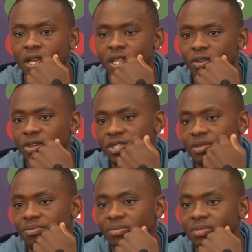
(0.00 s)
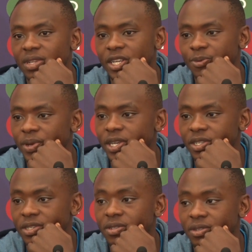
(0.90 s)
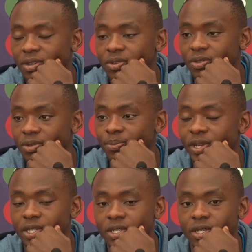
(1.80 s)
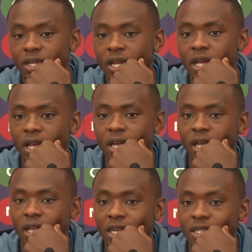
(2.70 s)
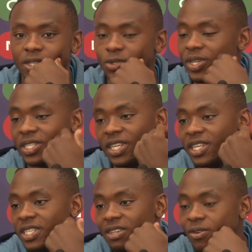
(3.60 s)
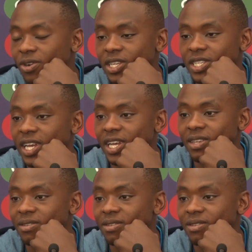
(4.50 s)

They've got some nice pace, good pace. Youngsters, West Indies have always had